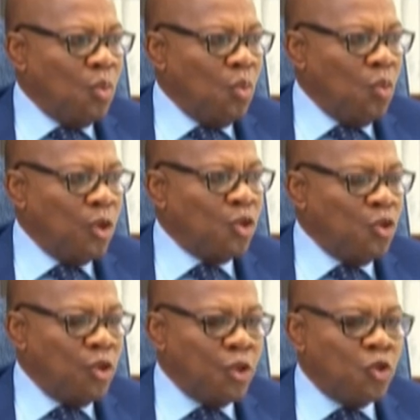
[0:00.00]
what
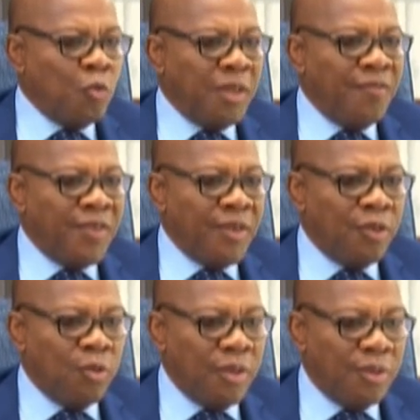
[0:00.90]
units should be the
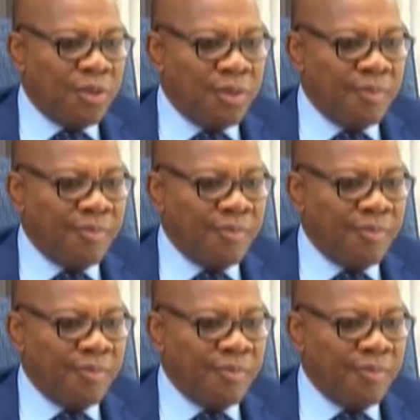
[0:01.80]
federating units?